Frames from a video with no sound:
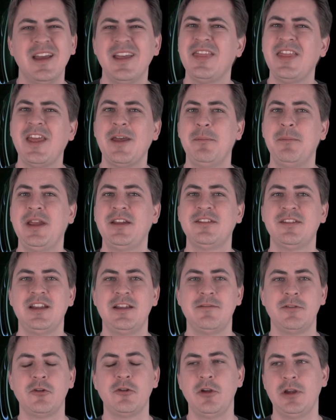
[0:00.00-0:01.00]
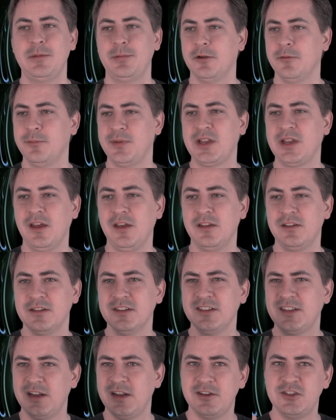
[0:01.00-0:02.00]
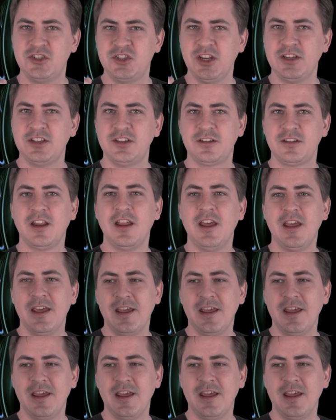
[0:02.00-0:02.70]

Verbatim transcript: and that makes it even creepier, because instead of just